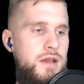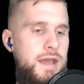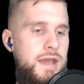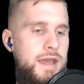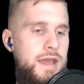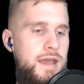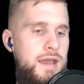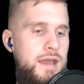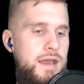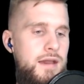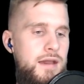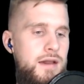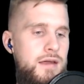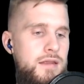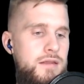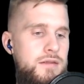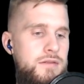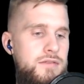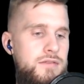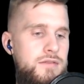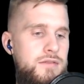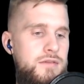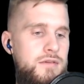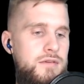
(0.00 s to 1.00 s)

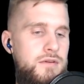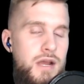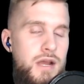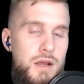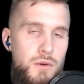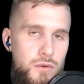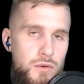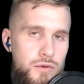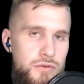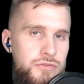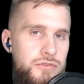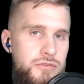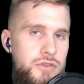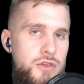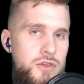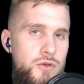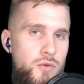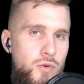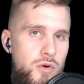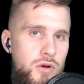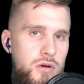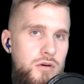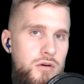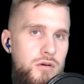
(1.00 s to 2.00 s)
And I will see
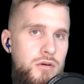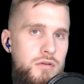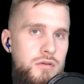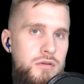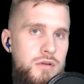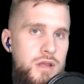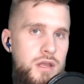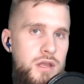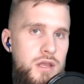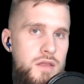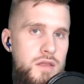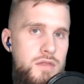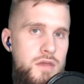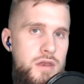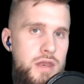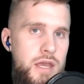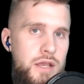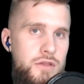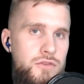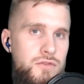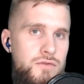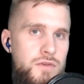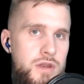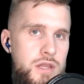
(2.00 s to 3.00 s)
you all in the
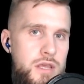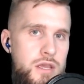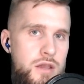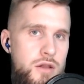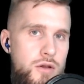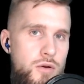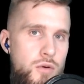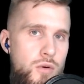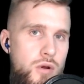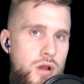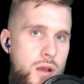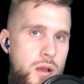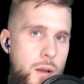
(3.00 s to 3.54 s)
next video.